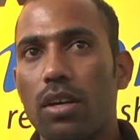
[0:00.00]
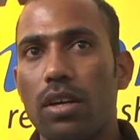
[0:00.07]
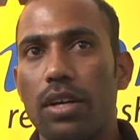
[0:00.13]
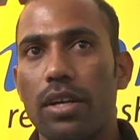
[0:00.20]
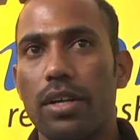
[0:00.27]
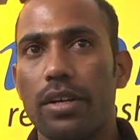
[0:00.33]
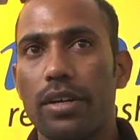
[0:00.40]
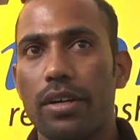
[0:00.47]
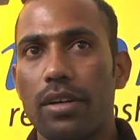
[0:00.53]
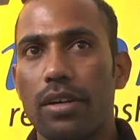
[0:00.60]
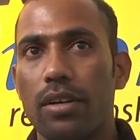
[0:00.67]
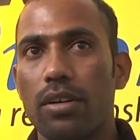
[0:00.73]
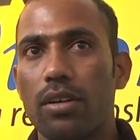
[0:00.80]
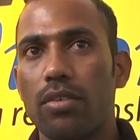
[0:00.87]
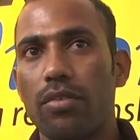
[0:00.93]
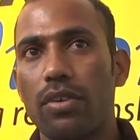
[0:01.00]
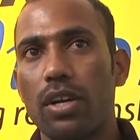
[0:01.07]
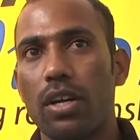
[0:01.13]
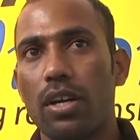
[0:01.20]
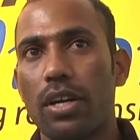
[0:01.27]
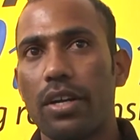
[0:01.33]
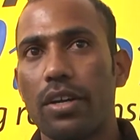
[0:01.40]
and uh, we
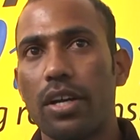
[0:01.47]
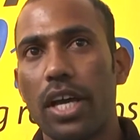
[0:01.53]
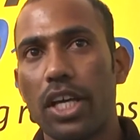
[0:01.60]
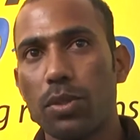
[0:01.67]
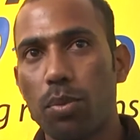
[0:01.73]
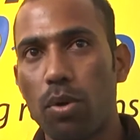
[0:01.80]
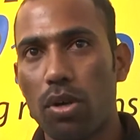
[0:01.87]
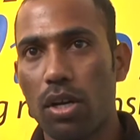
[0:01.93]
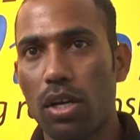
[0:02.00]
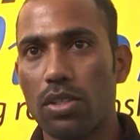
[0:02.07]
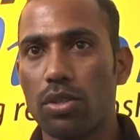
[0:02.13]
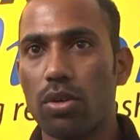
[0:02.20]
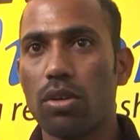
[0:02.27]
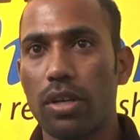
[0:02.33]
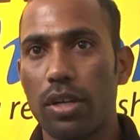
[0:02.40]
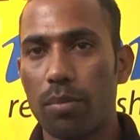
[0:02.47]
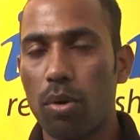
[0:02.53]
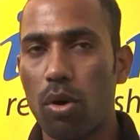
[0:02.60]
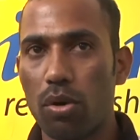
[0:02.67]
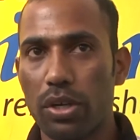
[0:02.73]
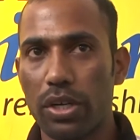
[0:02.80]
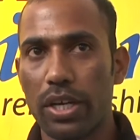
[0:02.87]
are in export also in
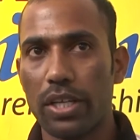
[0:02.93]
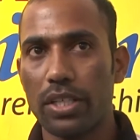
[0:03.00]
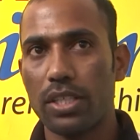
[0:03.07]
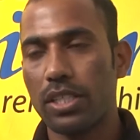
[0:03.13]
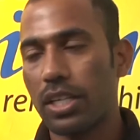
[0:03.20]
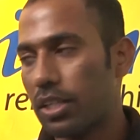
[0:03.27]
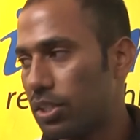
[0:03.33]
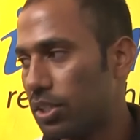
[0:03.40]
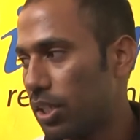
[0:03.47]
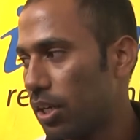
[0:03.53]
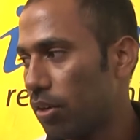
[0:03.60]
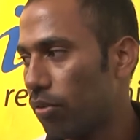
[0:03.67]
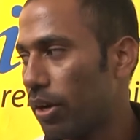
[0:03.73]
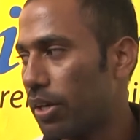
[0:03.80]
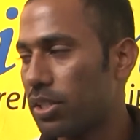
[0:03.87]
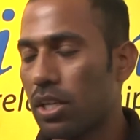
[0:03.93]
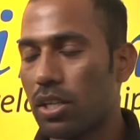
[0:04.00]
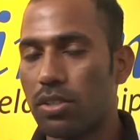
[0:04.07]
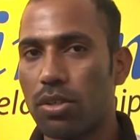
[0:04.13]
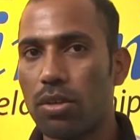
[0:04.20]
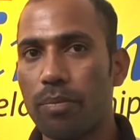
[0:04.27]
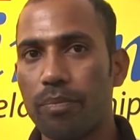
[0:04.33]
poultry cages and GI wires
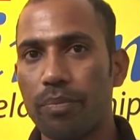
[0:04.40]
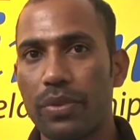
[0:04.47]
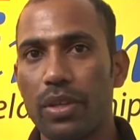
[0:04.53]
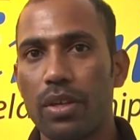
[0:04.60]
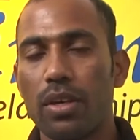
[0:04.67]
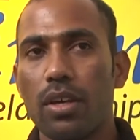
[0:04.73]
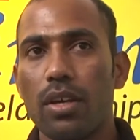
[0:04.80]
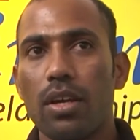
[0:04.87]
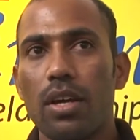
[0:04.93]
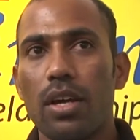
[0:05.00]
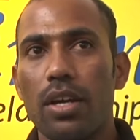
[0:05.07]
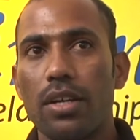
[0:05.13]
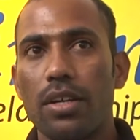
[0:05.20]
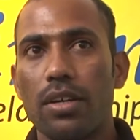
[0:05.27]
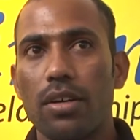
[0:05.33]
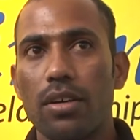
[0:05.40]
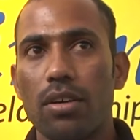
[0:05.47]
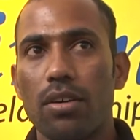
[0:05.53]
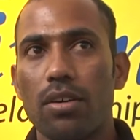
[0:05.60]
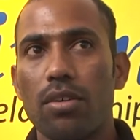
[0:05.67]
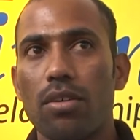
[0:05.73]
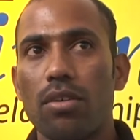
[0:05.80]
also and uh,
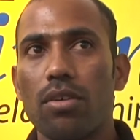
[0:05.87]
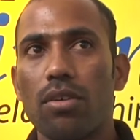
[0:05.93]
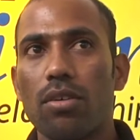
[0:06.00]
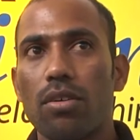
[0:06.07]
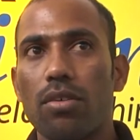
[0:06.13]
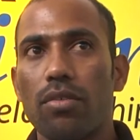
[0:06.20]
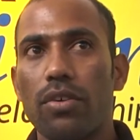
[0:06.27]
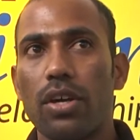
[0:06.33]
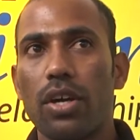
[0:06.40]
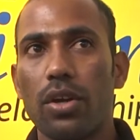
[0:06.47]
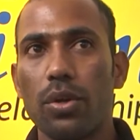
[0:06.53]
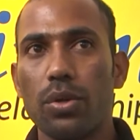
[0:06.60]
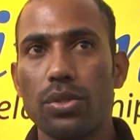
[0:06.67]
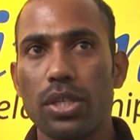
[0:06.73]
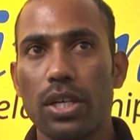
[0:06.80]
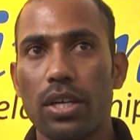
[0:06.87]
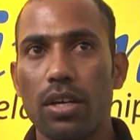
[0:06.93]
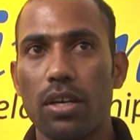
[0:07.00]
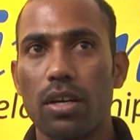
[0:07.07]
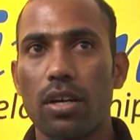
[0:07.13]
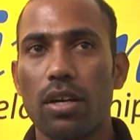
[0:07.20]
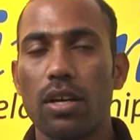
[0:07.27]
we are using
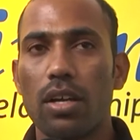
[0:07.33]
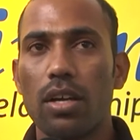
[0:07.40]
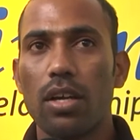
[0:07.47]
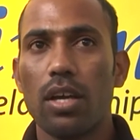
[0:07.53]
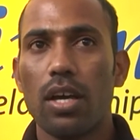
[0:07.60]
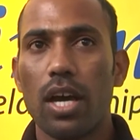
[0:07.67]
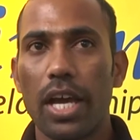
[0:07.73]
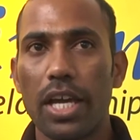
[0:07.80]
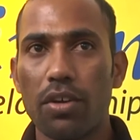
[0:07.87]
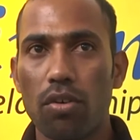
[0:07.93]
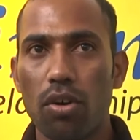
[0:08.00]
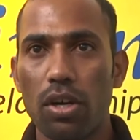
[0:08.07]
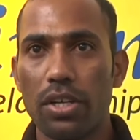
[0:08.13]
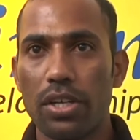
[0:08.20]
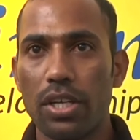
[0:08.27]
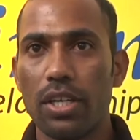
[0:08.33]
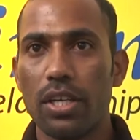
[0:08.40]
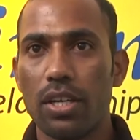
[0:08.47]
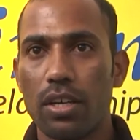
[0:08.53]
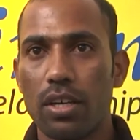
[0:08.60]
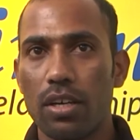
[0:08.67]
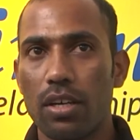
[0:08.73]
uh, high quality
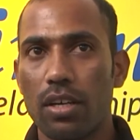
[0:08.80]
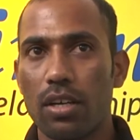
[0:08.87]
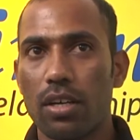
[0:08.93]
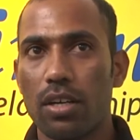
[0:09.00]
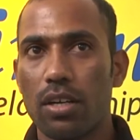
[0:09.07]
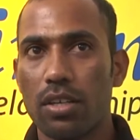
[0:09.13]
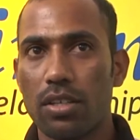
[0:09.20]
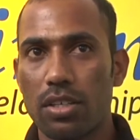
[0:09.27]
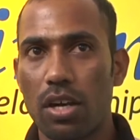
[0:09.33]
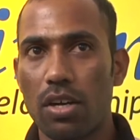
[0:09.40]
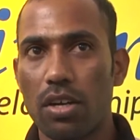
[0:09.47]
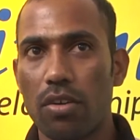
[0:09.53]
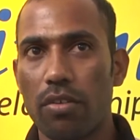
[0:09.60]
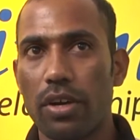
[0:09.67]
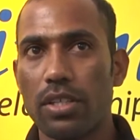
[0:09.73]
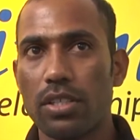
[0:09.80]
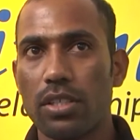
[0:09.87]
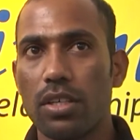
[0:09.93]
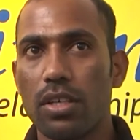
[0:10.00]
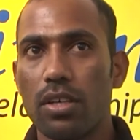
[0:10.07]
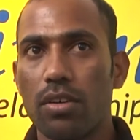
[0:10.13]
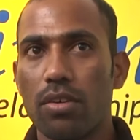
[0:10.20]
Tata wires
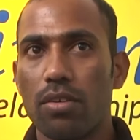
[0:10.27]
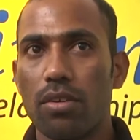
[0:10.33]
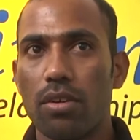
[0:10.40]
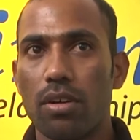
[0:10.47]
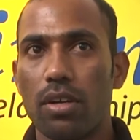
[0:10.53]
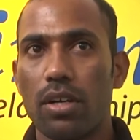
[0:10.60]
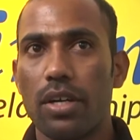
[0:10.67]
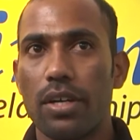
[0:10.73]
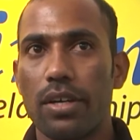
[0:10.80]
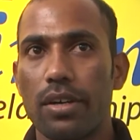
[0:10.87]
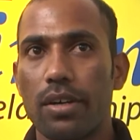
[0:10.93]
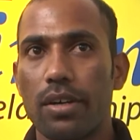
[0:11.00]
and